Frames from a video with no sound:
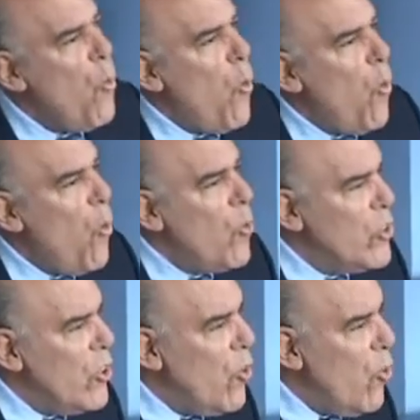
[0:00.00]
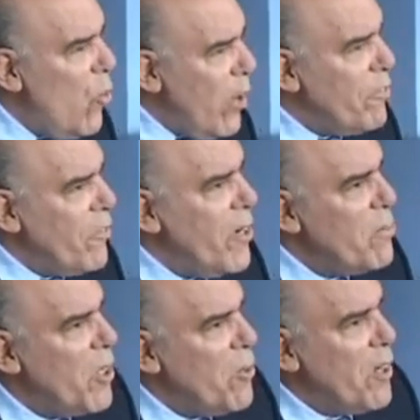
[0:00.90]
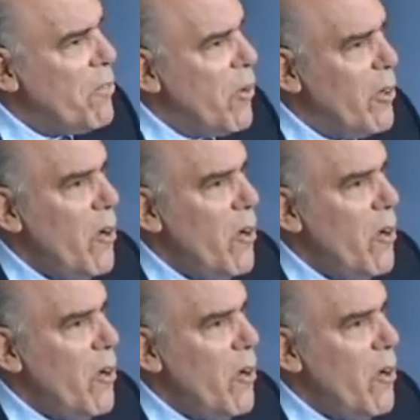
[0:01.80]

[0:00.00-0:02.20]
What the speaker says: Well, what firm do you work for?